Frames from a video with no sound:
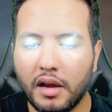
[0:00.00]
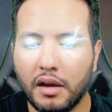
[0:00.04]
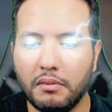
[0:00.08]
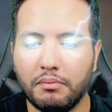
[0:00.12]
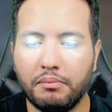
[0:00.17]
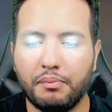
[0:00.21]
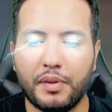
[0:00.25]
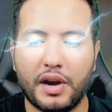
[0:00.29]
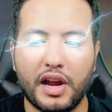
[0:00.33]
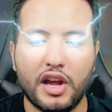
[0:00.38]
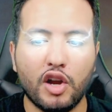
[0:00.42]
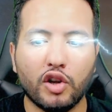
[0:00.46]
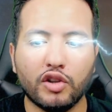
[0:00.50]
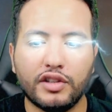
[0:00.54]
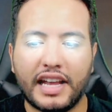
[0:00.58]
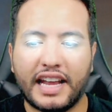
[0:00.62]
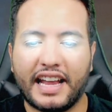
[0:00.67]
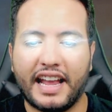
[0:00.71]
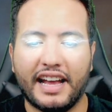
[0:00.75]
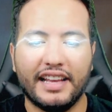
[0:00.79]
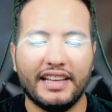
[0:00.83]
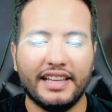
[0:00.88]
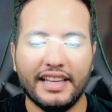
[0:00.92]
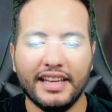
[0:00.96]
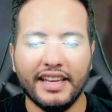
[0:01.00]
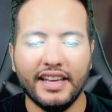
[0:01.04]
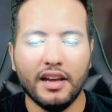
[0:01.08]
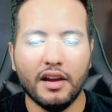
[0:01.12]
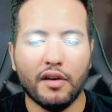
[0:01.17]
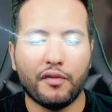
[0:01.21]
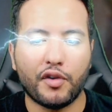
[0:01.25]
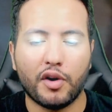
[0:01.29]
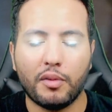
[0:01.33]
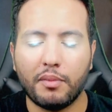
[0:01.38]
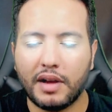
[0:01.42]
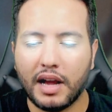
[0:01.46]
periodically
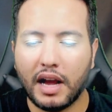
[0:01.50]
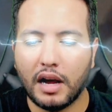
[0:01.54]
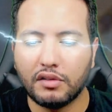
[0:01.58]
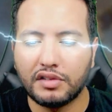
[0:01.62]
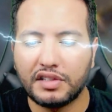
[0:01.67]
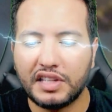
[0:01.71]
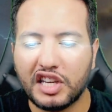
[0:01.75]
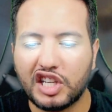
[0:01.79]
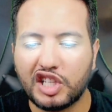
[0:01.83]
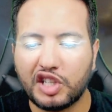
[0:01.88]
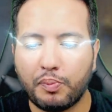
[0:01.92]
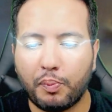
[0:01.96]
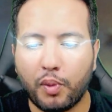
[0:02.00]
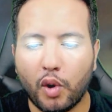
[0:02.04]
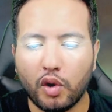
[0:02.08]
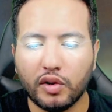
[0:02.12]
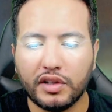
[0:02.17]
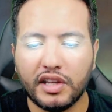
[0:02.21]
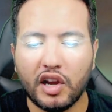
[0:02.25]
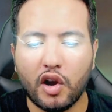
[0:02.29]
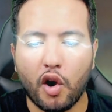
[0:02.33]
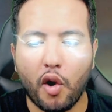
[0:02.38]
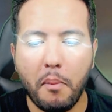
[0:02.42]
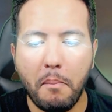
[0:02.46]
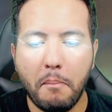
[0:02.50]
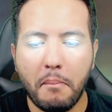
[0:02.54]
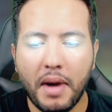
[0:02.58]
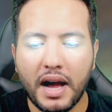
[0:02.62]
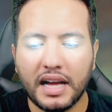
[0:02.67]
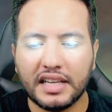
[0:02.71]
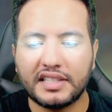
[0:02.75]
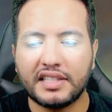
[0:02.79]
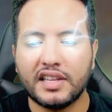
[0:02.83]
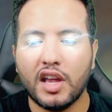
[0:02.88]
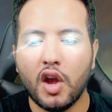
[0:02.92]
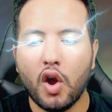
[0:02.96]
from Gauss, exploding en
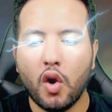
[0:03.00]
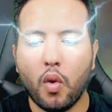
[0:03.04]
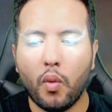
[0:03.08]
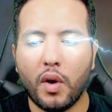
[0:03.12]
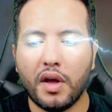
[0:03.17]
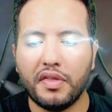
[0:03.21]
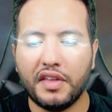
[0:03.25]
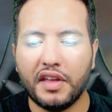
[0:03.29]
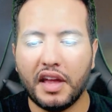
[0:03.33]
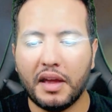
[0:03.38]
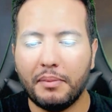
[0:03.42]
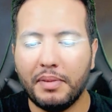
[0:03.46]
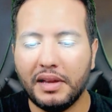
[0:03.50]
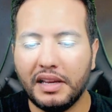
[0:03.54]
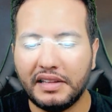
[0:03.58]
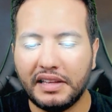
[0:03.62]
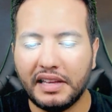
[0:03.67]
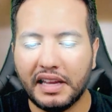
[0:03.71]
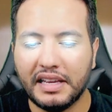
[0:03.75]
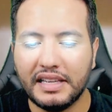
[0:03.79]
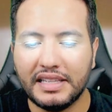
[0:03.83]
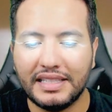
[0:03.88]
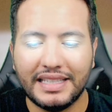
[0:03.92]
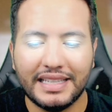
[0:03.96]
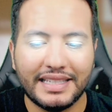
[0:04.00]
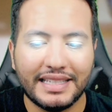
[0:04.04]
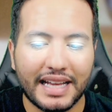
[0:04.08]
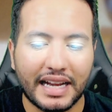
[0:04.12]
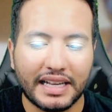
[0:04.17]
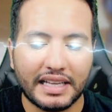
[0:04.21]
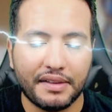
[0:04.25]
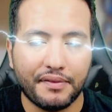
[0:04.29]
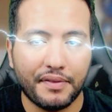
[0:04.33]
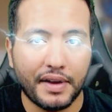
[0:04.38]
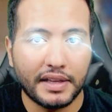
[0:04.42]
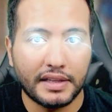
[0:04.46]
masse when the ability is
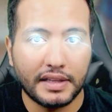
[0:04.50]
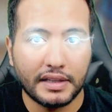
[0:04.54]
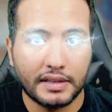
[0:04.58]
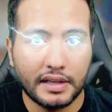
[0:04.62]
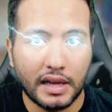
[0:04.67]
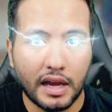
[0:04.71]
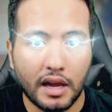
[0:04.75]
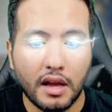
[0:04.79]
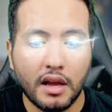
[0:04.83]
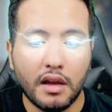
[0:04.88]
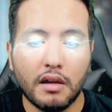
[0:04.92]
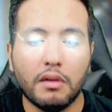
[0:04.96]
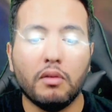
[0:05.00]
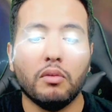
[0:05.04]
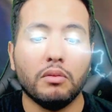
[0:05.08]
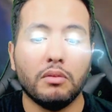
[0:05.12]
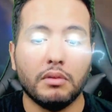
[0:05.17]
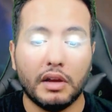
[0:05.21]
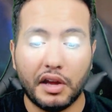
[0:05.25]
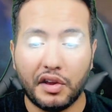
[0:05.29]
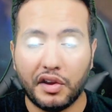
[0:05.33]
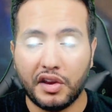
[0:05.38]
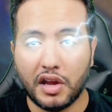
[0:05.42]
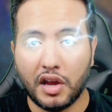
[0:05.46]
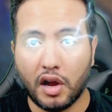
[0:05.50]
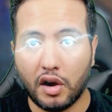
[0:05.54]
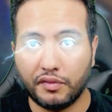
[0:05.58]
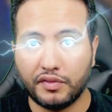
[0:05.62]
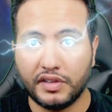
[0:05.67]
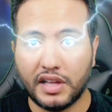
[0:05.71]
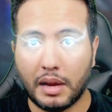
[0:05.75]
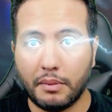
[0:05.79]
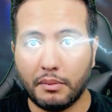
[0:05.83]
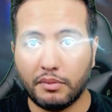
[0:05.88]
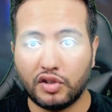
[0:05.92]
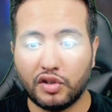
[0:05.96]
deactivated. Area of
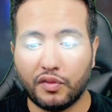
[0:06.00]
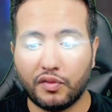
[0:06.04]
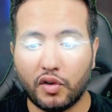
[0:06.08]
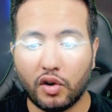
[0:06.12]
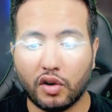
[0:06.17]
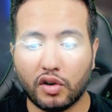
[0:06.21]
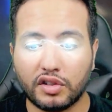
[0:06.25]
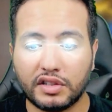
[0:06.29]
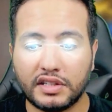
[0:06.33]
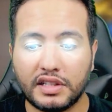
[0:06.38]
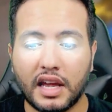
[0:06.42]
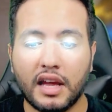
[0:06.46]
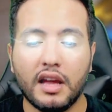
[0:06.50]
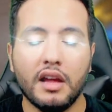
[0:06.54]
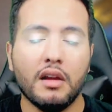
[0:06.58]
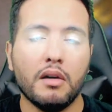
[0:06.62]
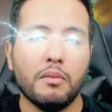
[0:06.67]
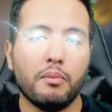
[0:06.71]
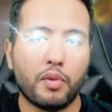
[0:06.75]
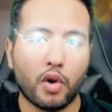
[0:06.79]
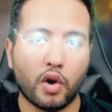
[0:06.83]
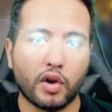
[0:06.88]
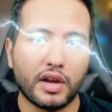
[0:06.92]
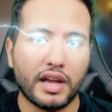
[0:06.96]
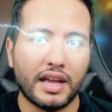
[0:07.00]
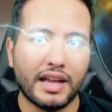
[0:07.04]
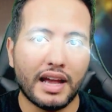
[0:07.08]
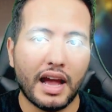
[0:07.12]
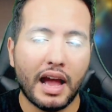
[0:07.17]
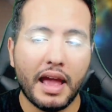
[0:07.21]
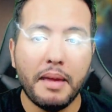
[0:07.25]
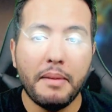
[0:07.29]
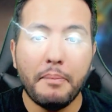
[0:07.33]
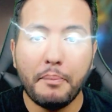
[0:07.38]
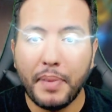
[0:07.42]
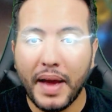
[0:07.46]
damage, of course, proccing
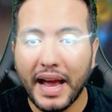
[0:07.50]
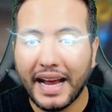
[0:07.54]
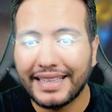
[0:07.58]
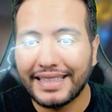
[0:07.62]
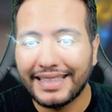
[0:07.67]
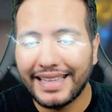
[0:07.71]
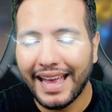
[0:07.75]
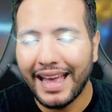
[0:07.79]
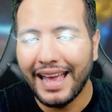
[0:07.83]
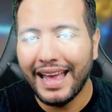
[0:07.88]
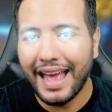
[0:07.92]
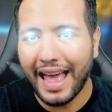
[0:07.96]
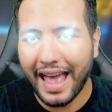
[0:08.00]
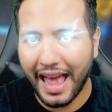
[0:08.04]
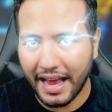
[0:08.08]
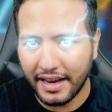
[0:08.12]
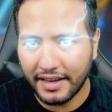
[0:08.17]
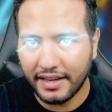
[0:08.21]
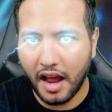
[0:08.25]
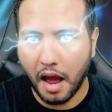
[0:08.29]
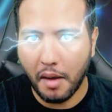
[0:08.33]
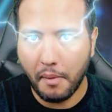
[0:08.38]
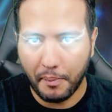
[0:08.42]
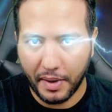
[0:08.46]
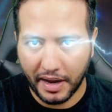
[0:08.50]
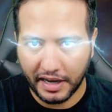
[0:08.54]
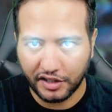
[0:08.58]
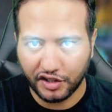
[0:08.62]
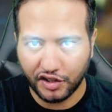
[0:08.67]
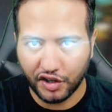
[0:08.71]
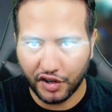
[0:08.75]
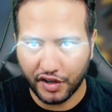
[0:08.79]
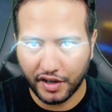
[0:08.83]
impact and puncture.